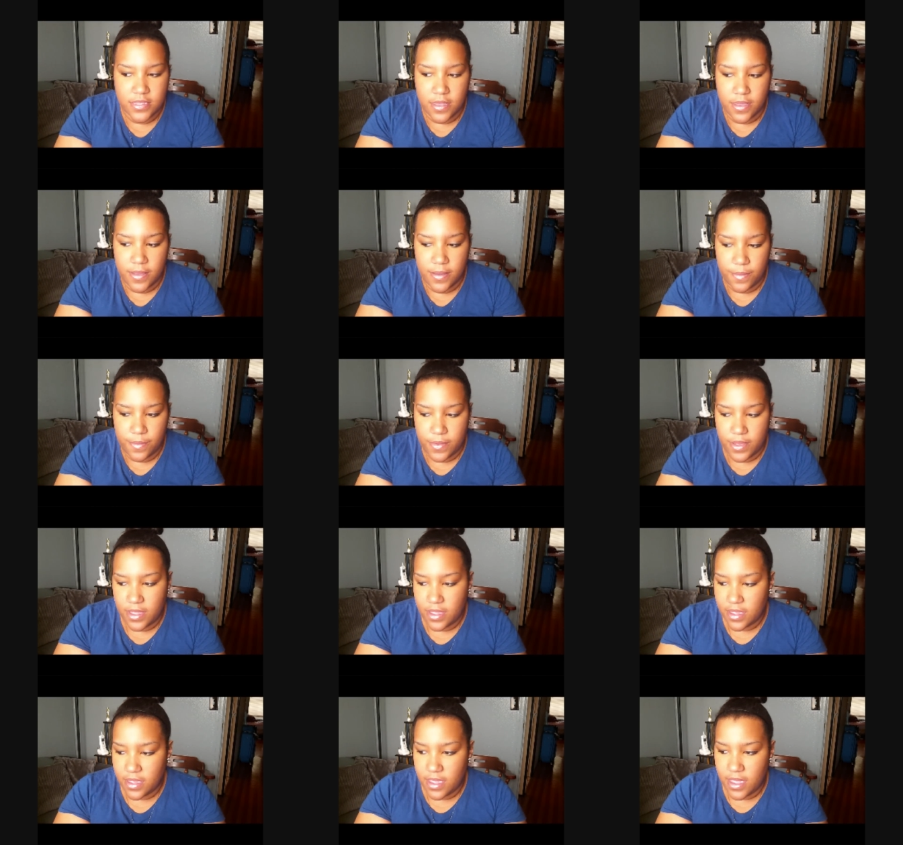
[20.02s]

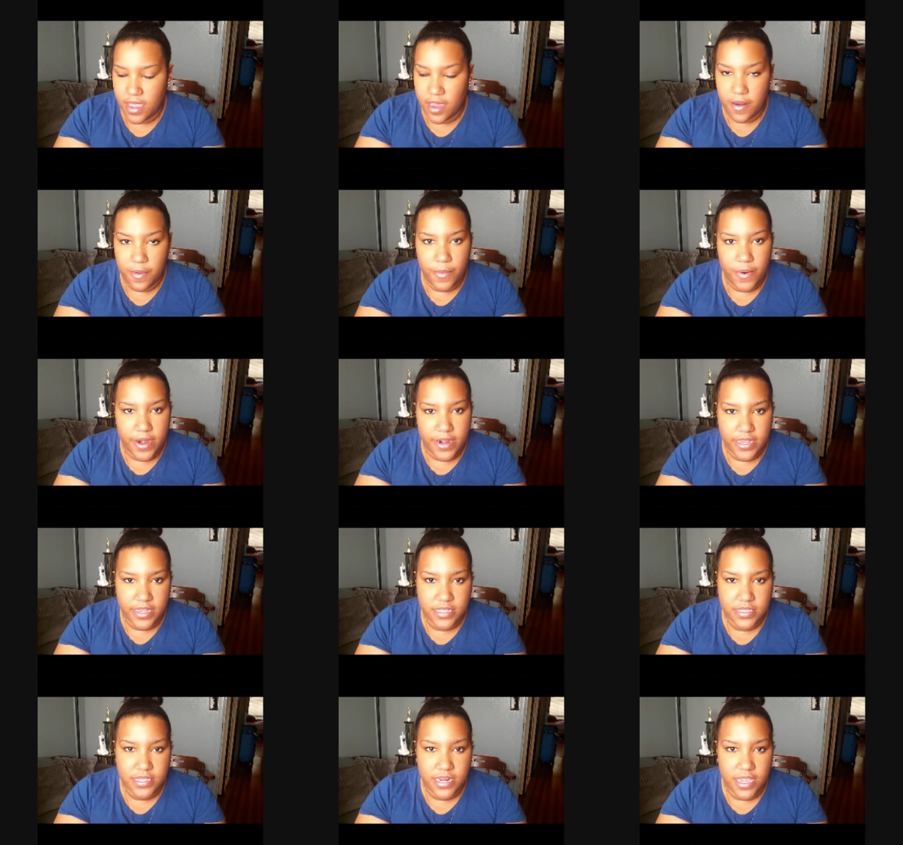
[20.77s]
some hair
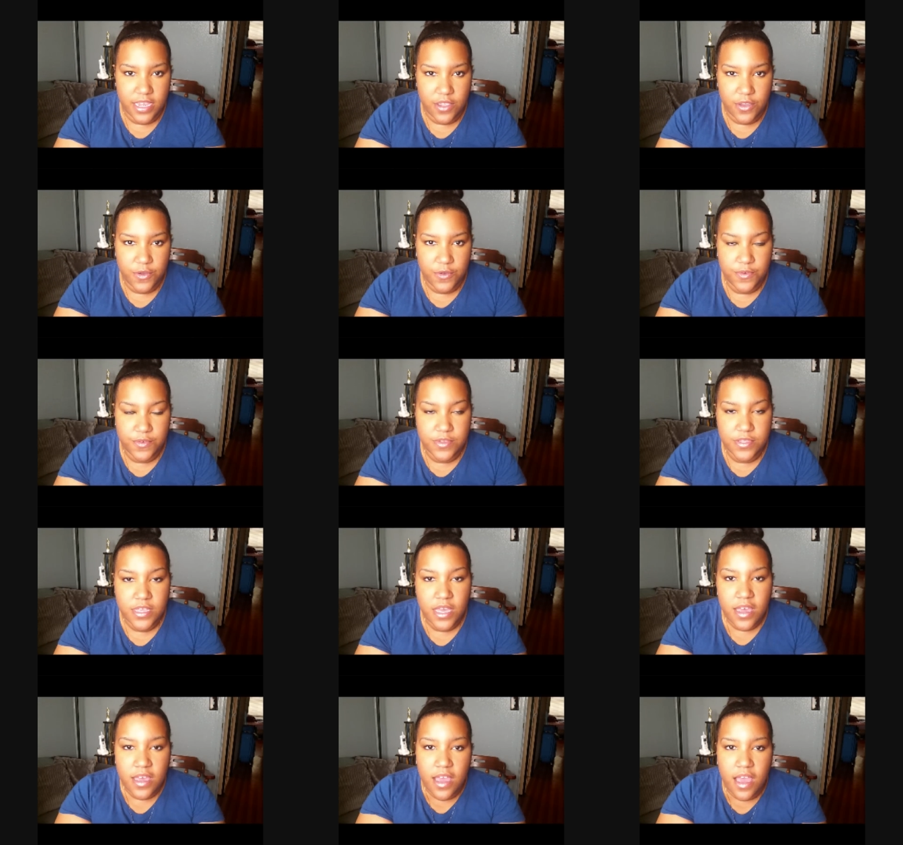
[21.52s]
products that I use.